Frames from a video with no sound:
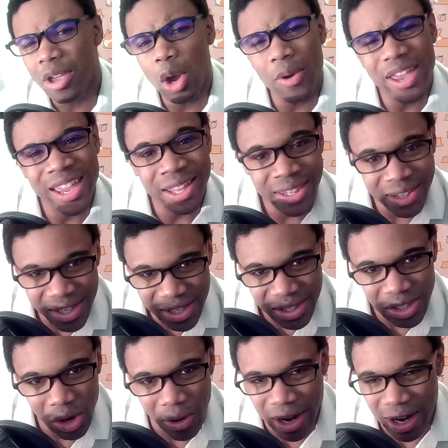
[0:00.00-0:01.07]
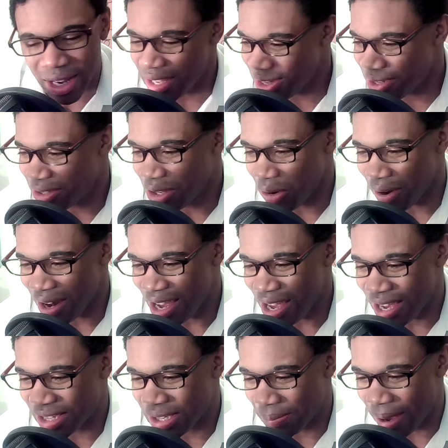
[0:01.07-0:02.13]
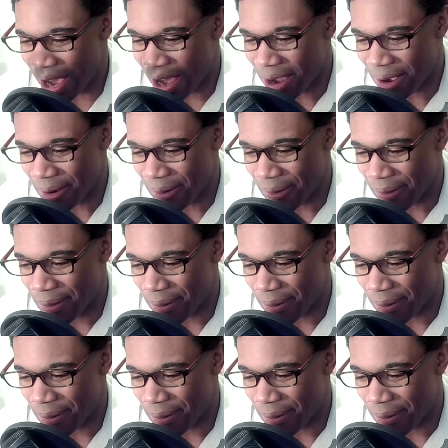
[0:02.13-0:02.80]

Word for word: going into the story. This story is about